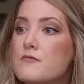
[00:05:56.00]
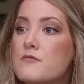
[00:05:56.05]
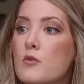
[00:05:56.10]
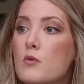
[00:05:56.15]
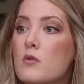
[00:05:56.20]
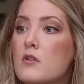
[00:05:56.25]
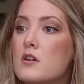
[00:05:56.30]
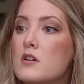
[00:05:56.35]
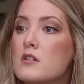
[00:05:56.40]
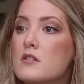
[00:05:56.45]

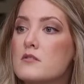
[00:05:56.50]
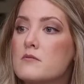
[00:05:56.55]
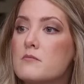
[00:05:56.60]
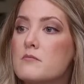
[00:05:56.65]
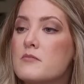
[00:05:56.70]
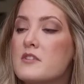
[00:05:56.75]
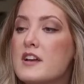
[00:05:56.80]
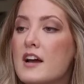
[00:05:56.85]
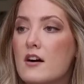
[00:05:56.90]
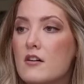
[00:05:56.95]
for
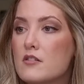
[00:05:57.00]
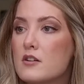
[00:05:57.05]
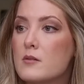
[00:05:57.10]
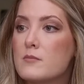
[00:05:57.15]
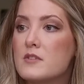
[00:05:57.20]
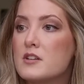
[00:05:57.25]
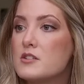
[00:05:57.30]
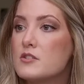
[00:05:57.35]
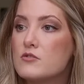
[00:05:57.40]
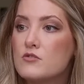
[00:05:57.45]
the
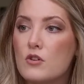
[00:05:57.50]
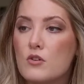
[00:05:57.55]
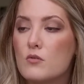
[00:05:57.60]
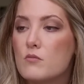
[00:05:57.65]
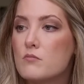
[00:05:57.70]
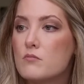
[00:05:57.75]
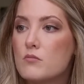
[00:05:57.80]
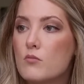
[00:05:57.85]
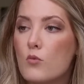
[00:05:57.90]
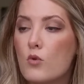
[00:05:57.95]
outcome that you
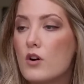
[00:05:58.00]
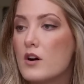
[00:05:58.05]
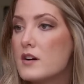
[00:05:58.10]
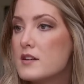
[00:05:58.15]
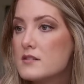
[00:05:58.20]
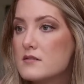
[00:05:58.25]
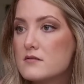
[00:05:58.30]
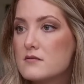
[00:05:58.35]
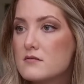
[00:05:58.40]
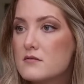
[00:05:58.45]
don't want?